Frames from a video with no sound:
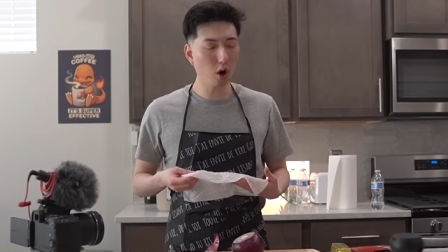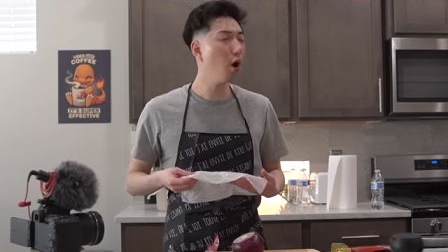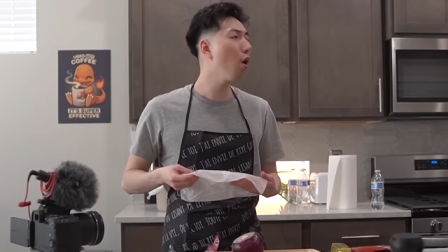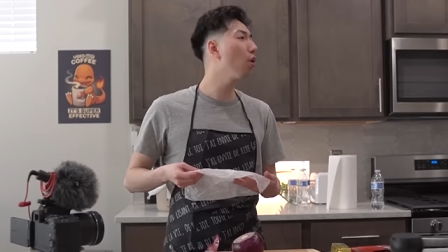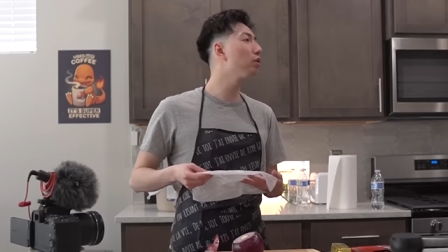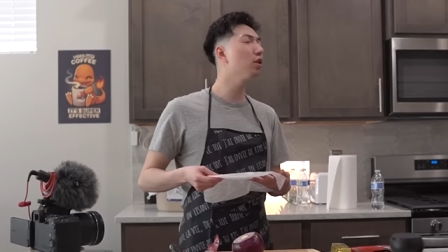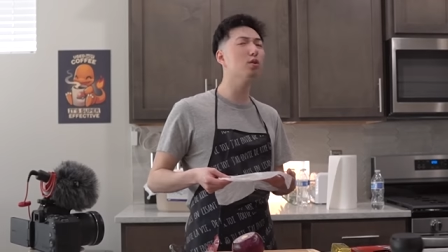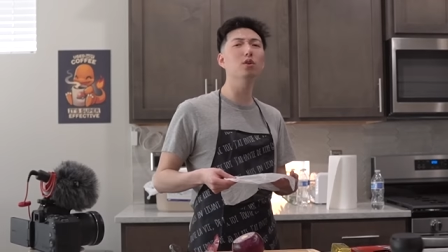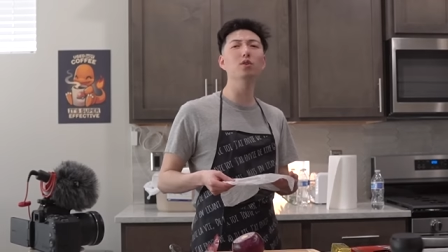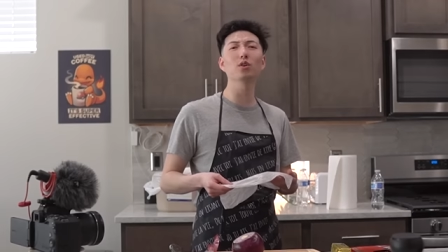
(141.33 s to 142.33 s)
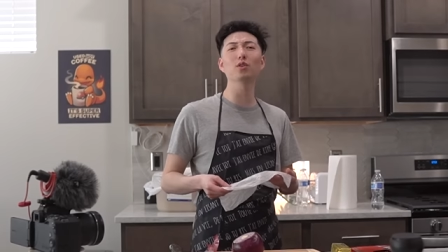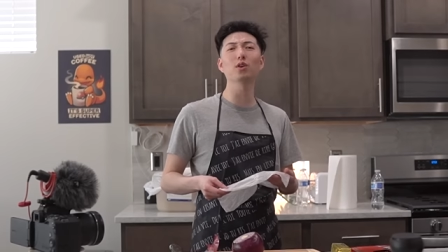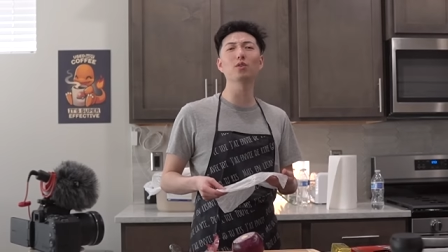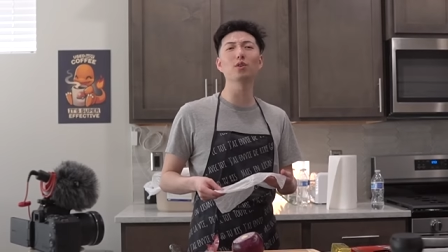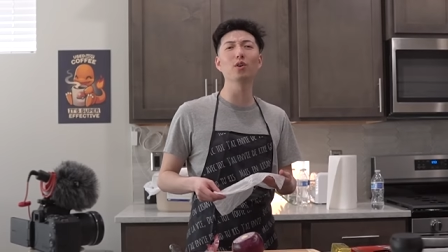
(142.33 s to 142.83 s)
Oh, no, no, no,
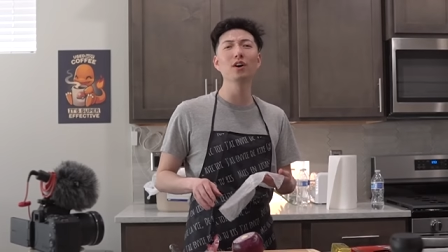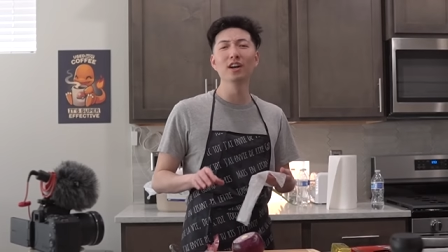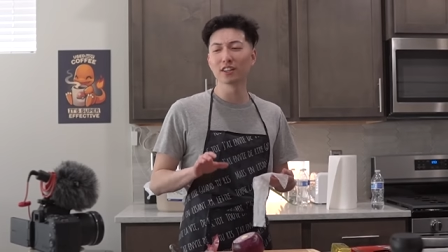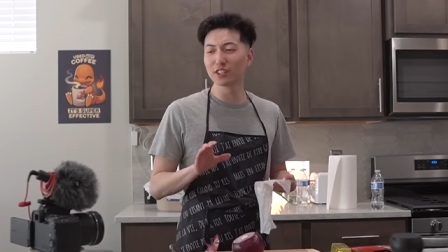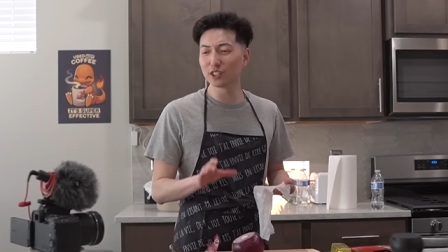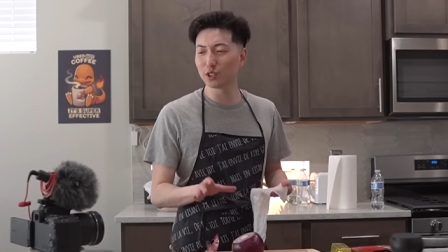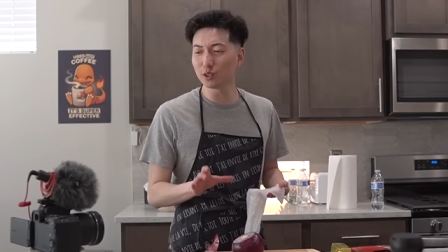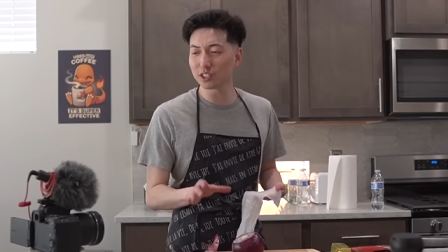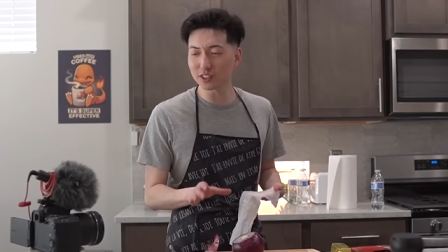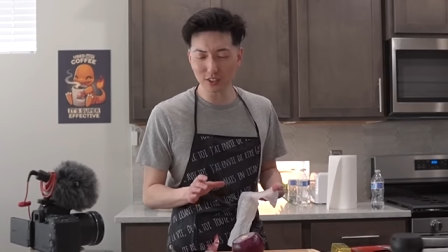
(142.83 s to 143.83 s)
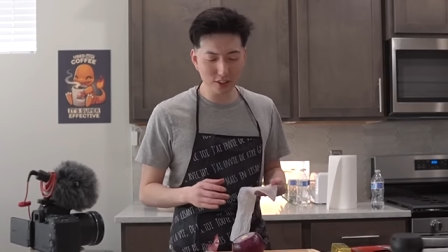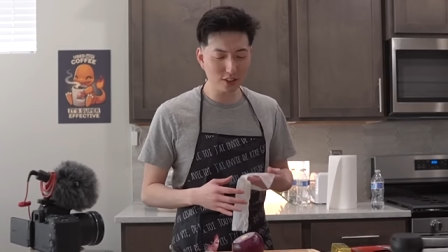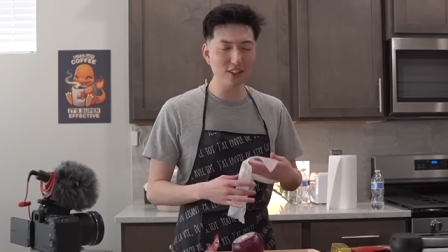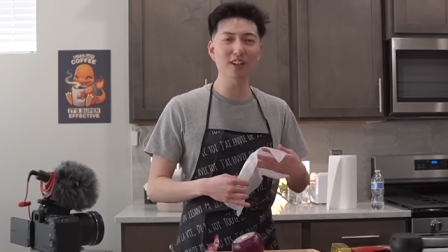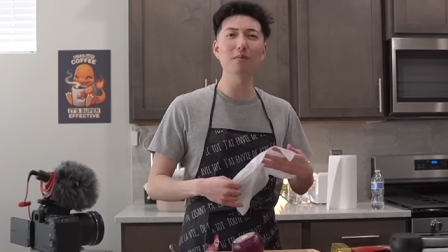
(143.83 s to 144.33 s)
no, no. The juices are
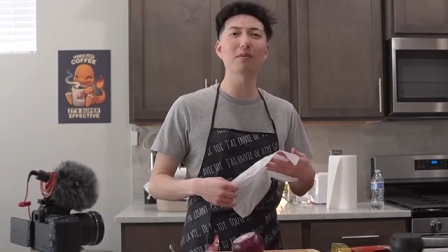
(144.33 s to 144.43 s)
starting to